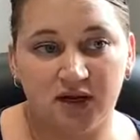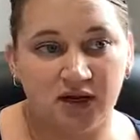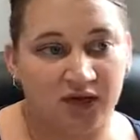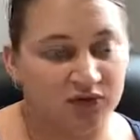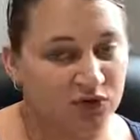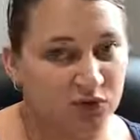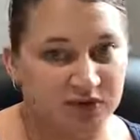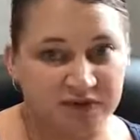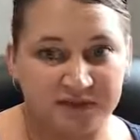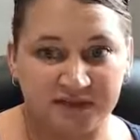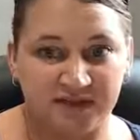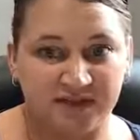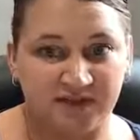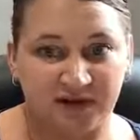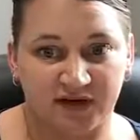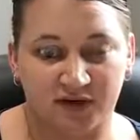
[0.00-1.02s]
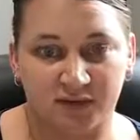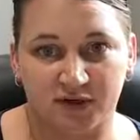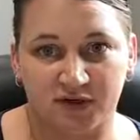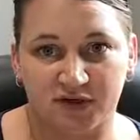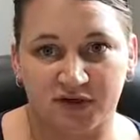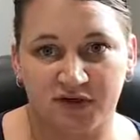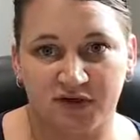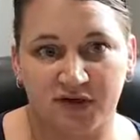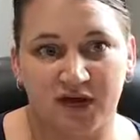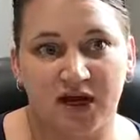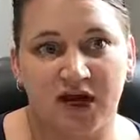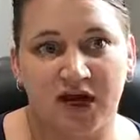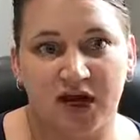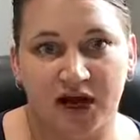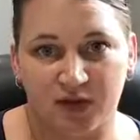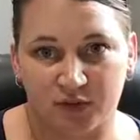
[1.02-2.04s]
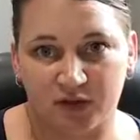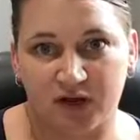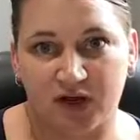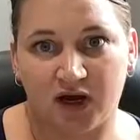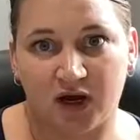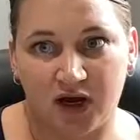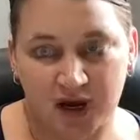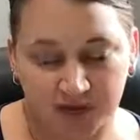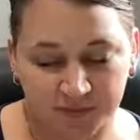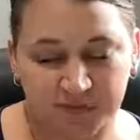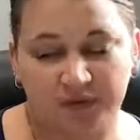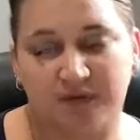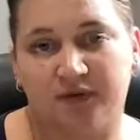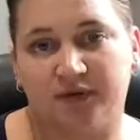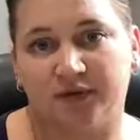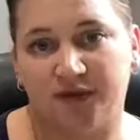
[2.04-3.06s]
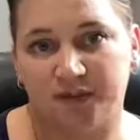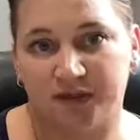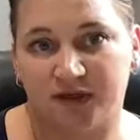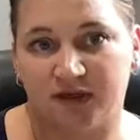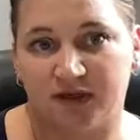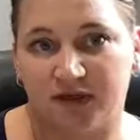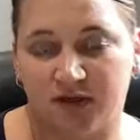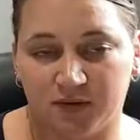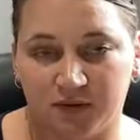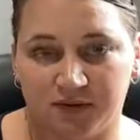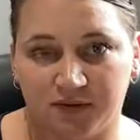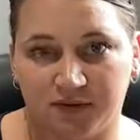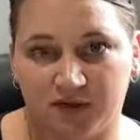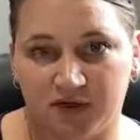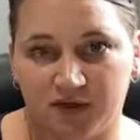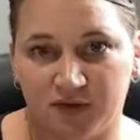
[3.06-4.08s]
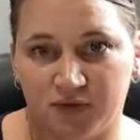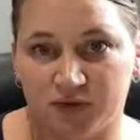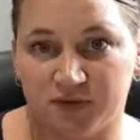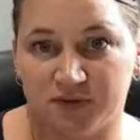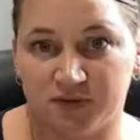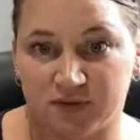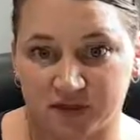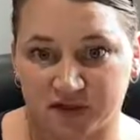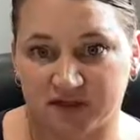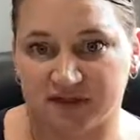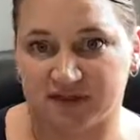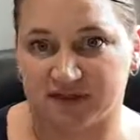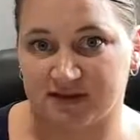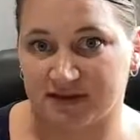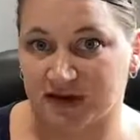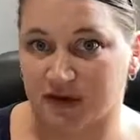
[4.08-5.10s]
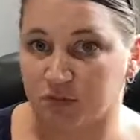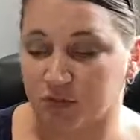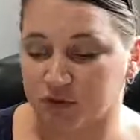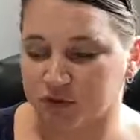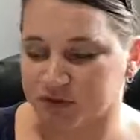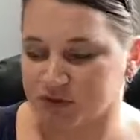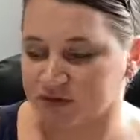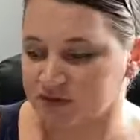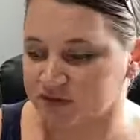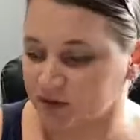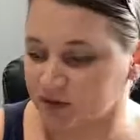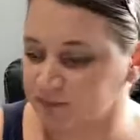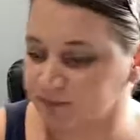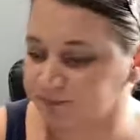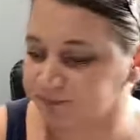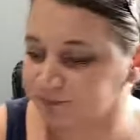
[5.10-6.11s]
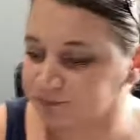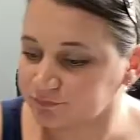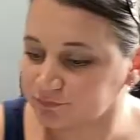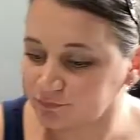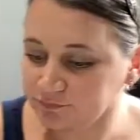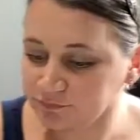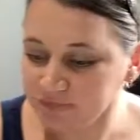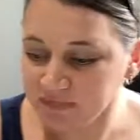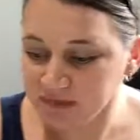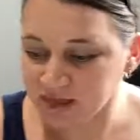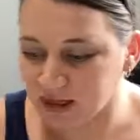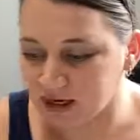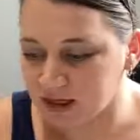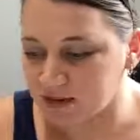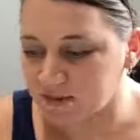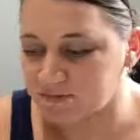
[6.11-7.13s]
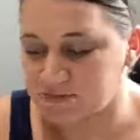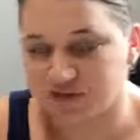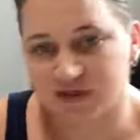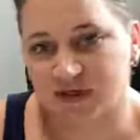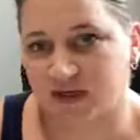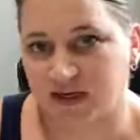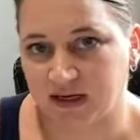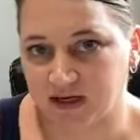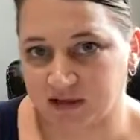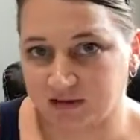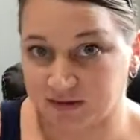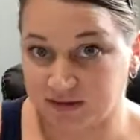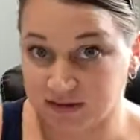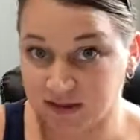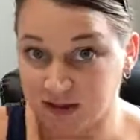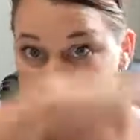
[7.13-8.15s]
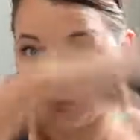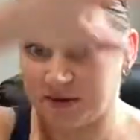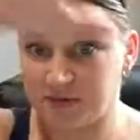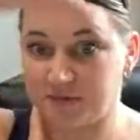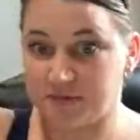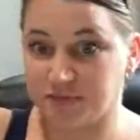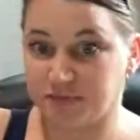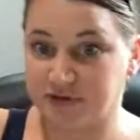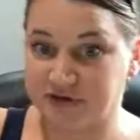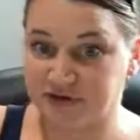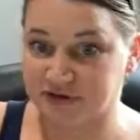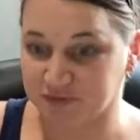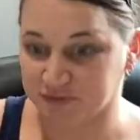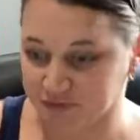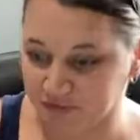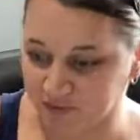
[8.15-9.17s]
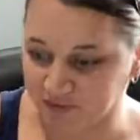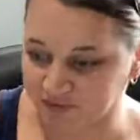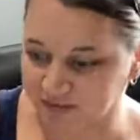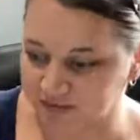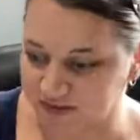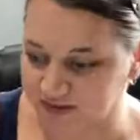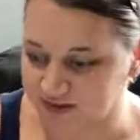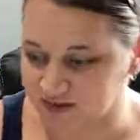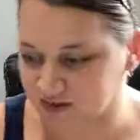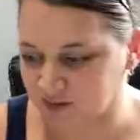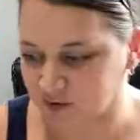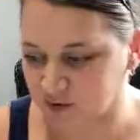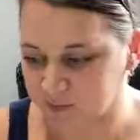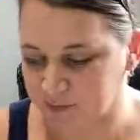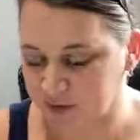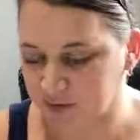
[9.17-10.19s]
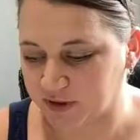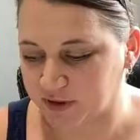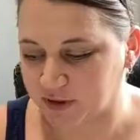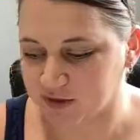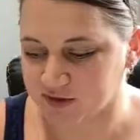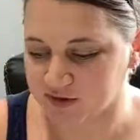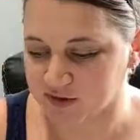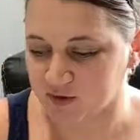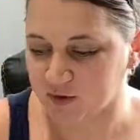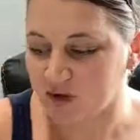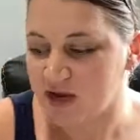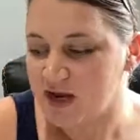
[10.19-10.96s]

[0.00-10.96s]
if you want specific numbers, I would absolutely recommend that you get with somebody who specializes in that portion. So I'm just going to kind of breeze through all of these a little bit quicker. So